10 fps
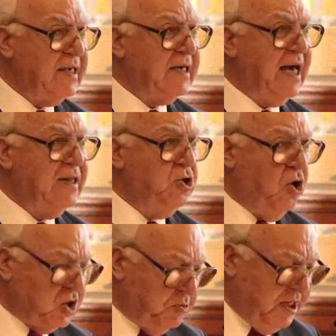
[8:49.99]

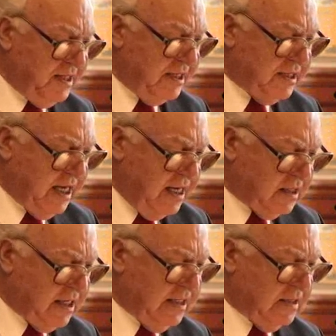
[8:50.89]
cannot be
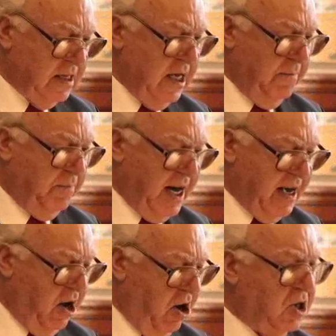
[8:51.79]
dictated
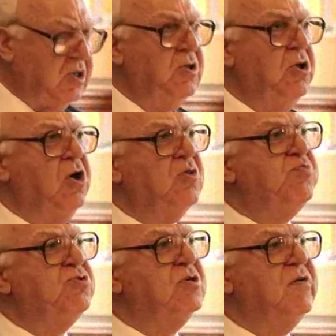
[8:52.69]
by our
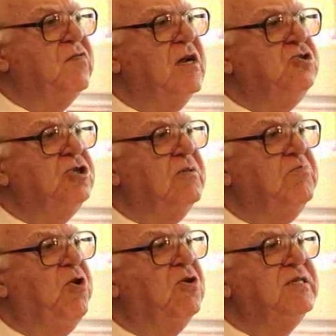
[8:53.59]
non-proliferation
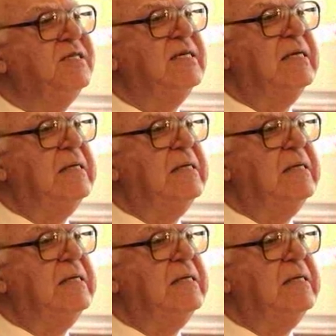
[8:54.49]
policy."